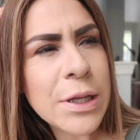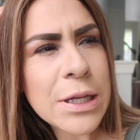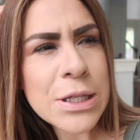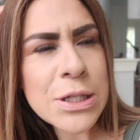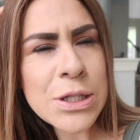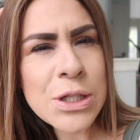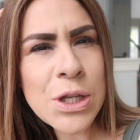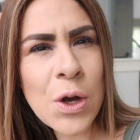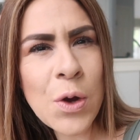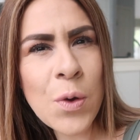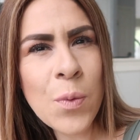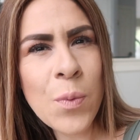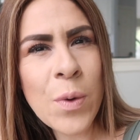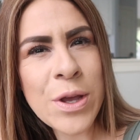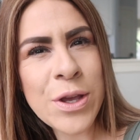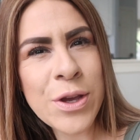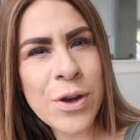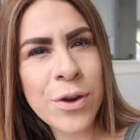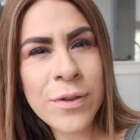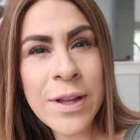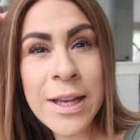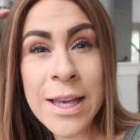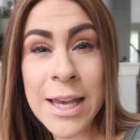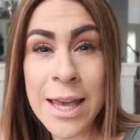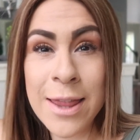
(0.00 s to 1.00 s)
So when
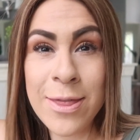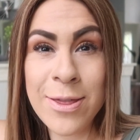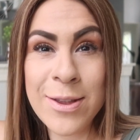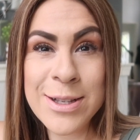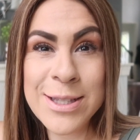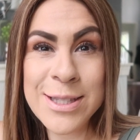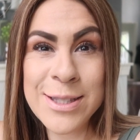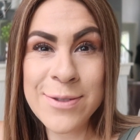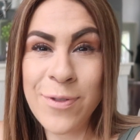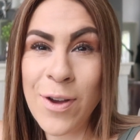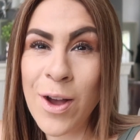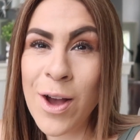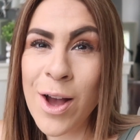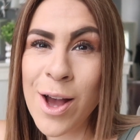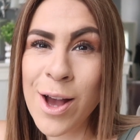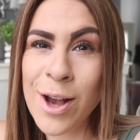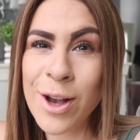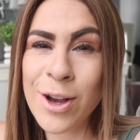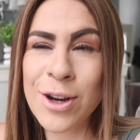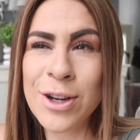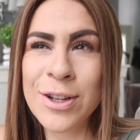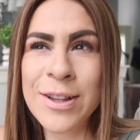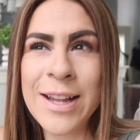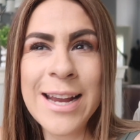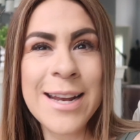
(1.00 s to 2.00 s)
you're like in this
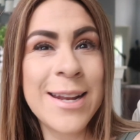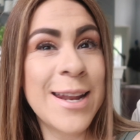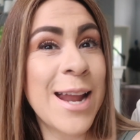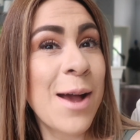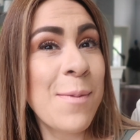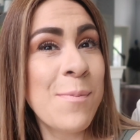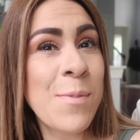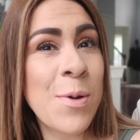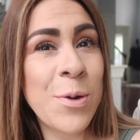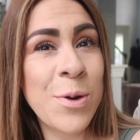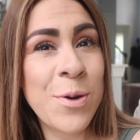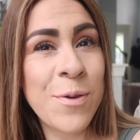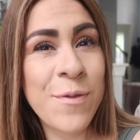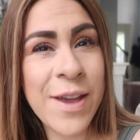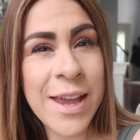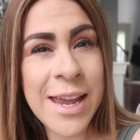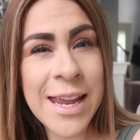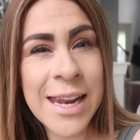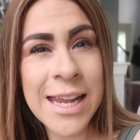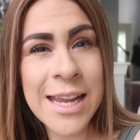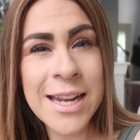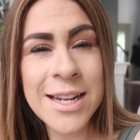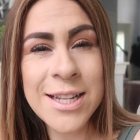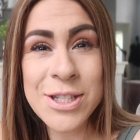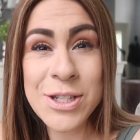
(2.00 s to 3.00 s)
funk or like not
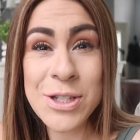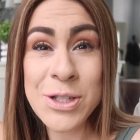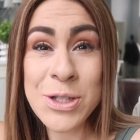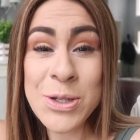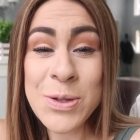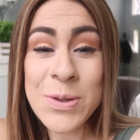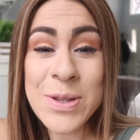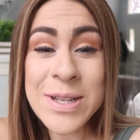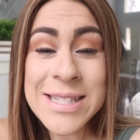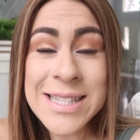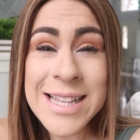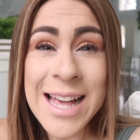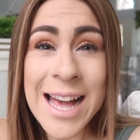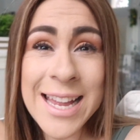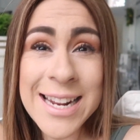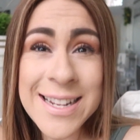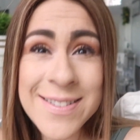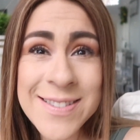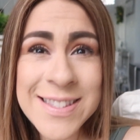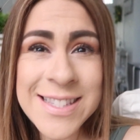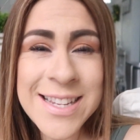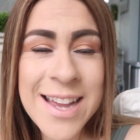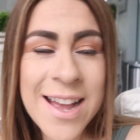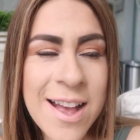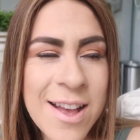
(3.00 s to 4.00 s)
motivated to do this kind of
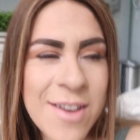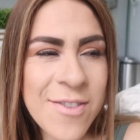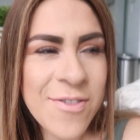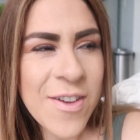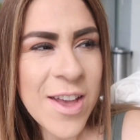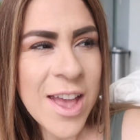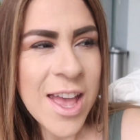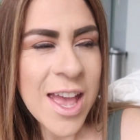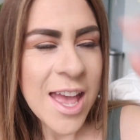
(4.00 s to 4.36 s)
stuff,